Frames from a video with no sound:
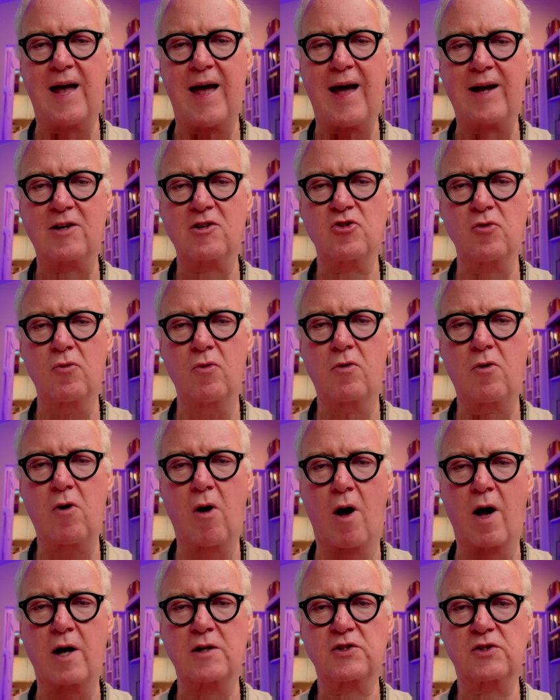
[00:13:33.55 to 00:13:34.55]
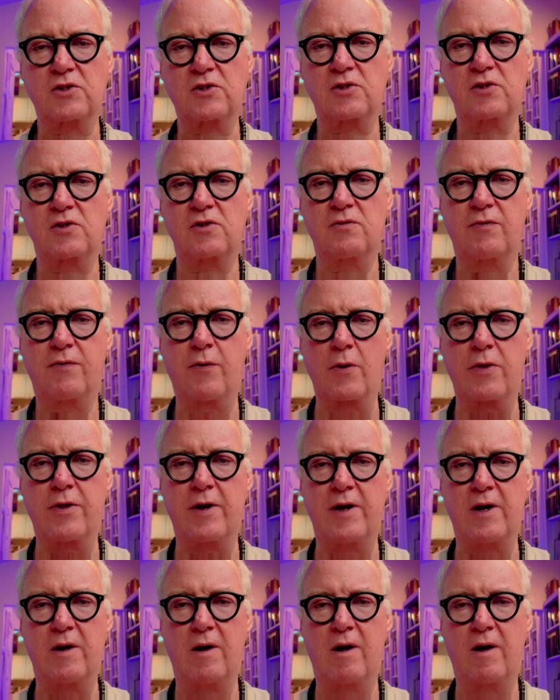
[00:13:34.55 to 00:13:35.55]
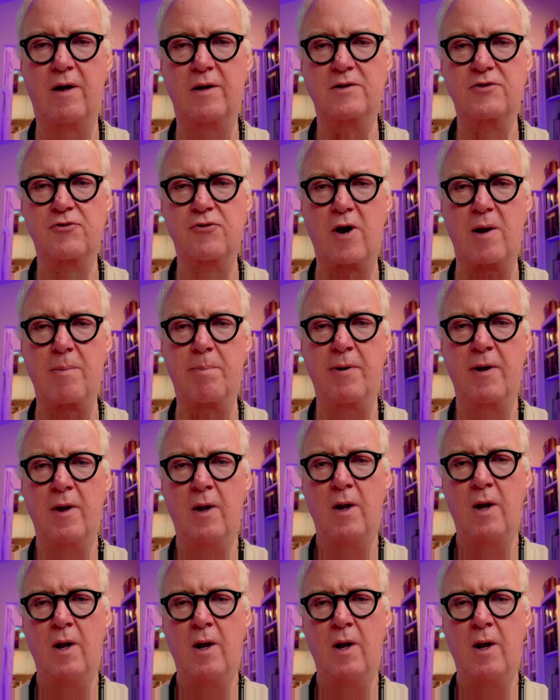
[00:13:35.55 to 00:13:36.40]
actual costs for the trip,